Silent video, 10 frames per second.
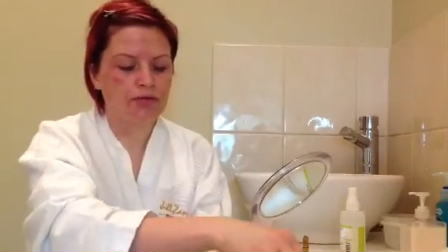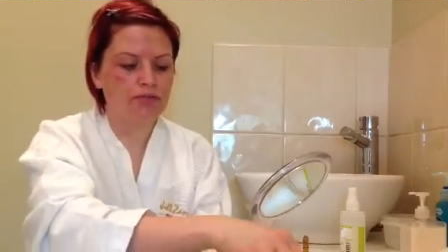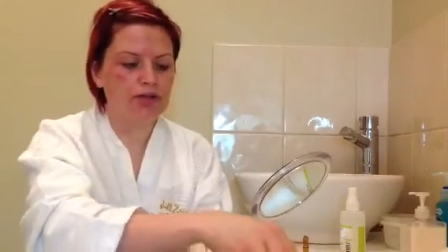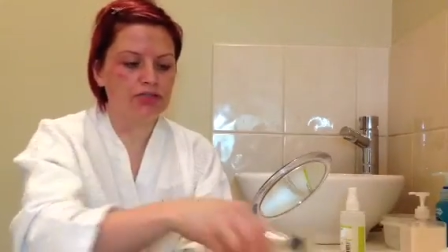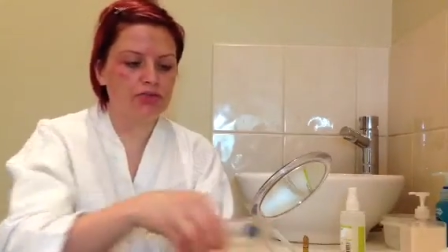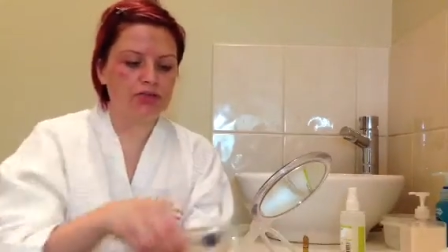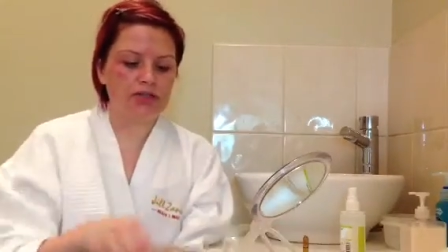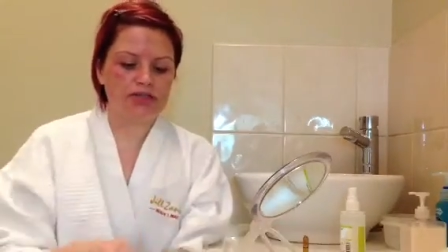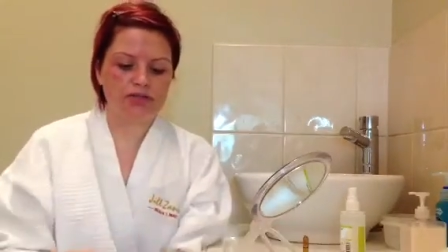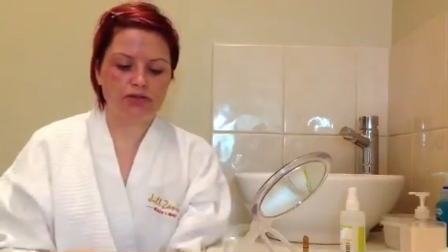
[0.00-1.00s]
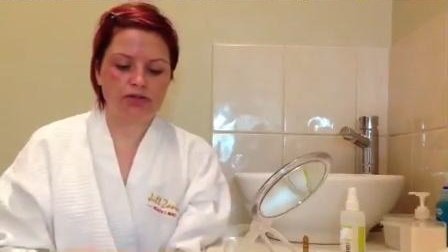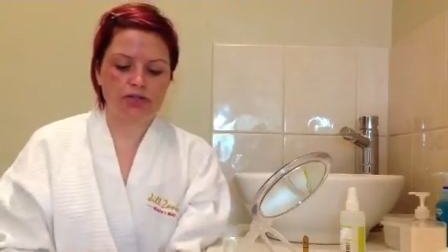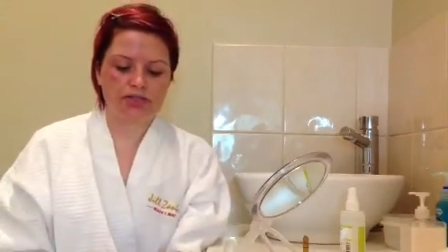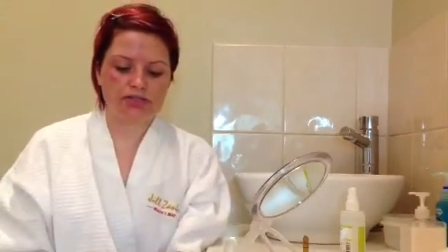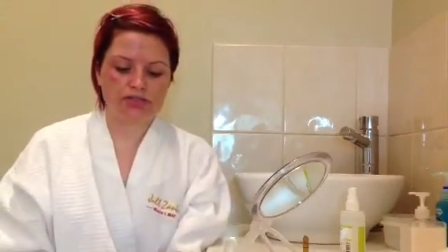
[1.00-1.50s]
make sure the lid's on
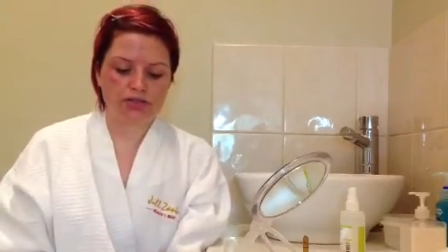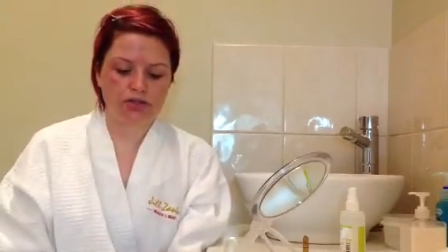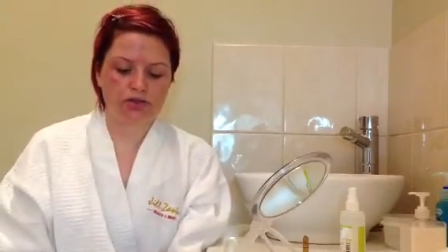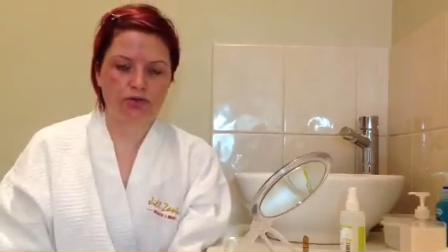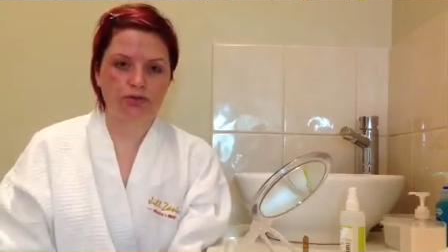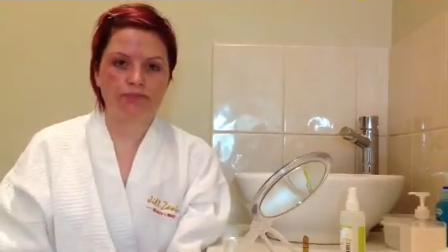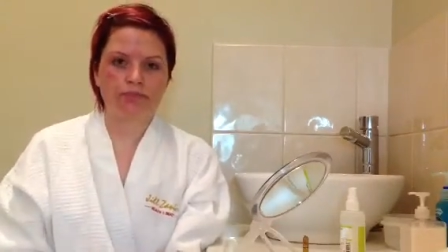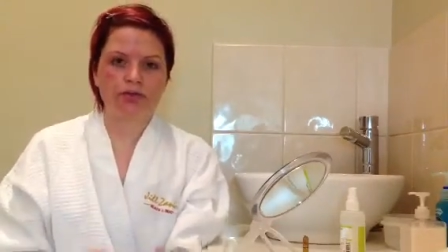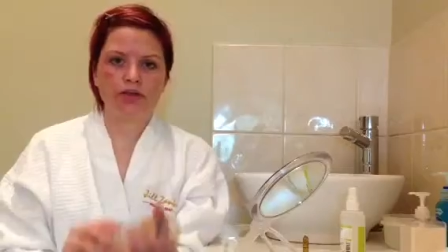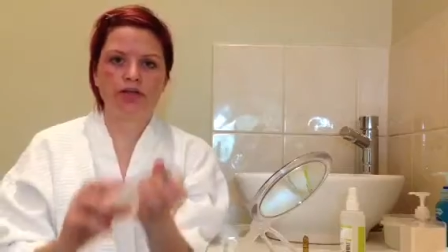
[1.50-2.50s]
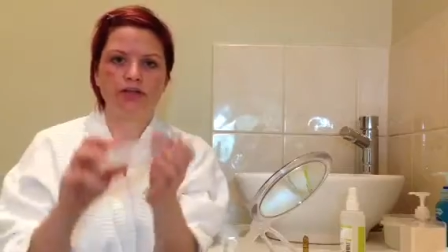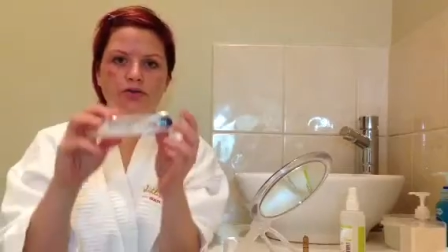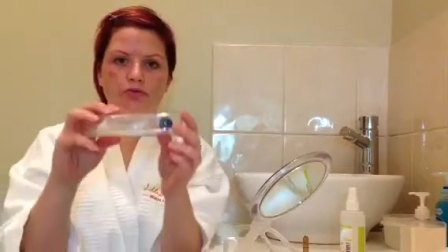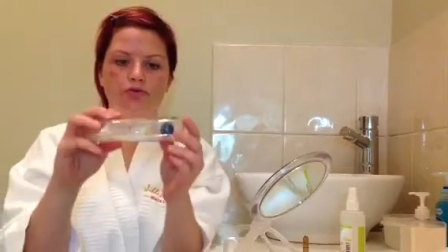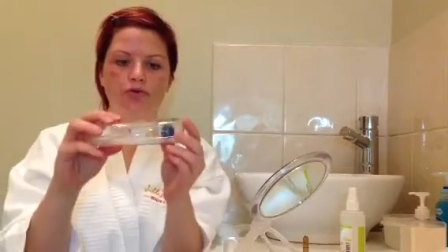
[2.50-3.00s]
nice and secure, and then
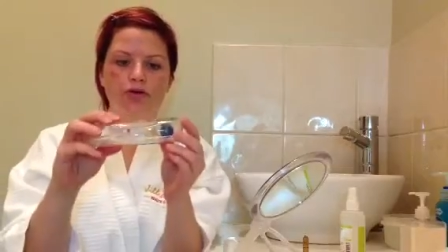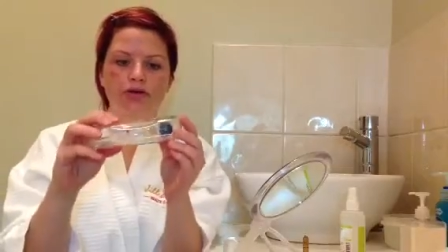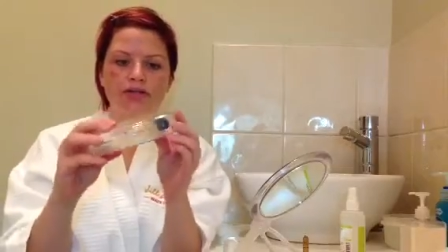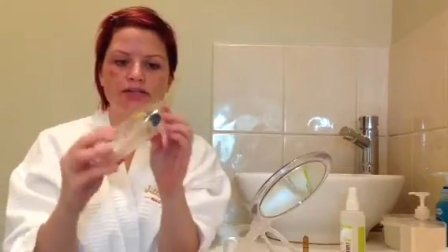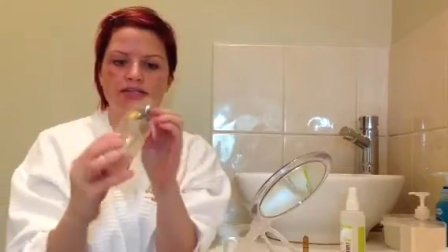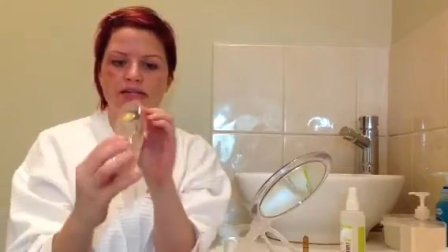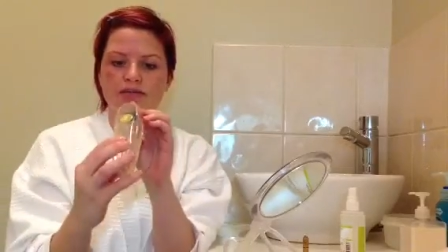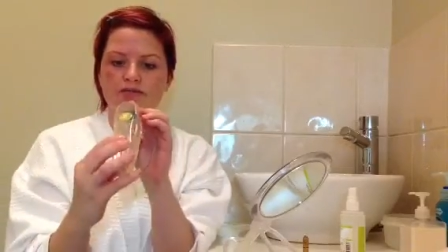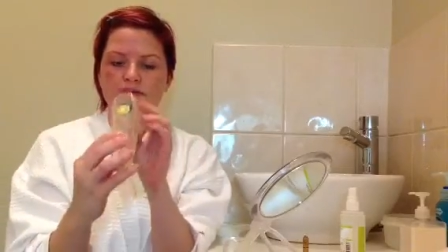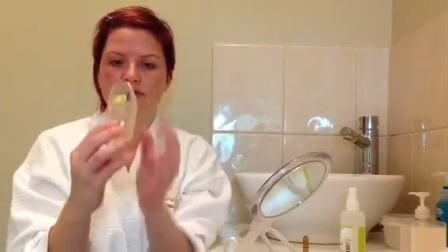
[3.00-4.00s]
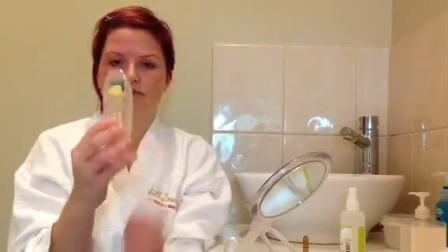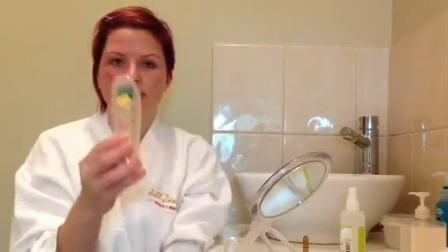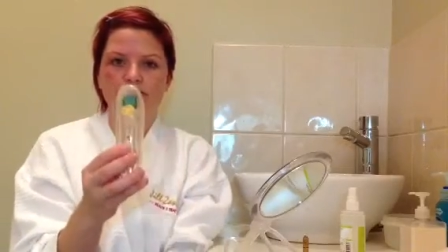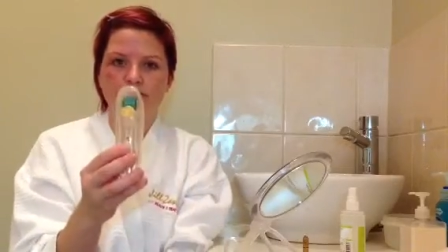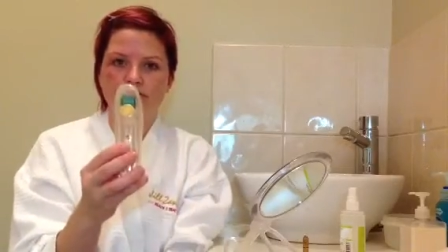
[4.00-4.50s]
your roller is safe and
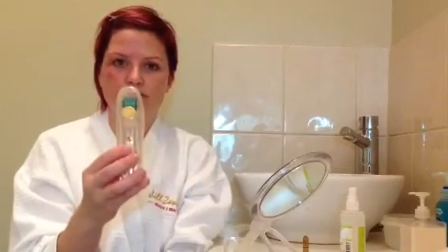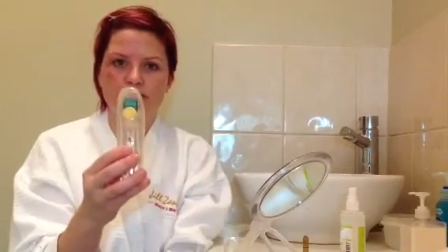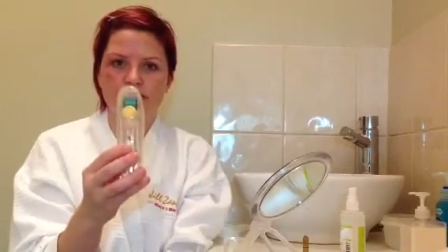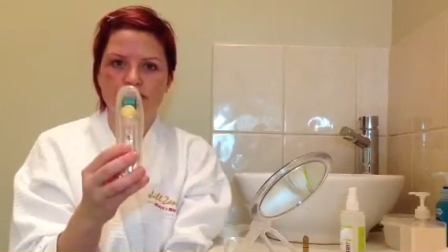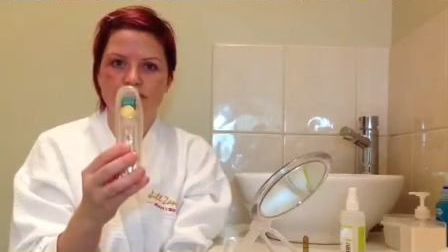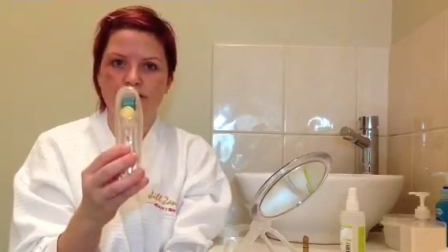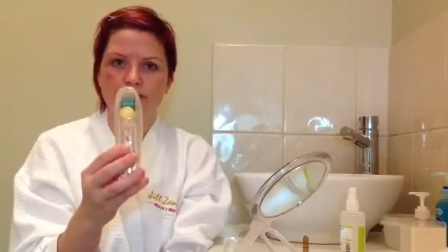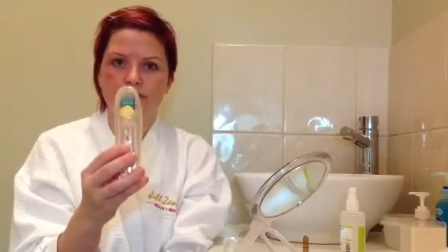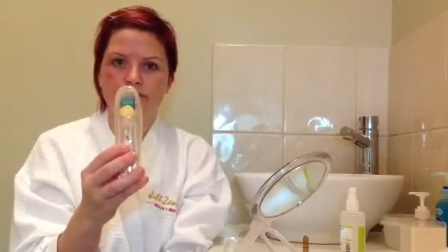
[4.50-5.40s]
ready for use next time.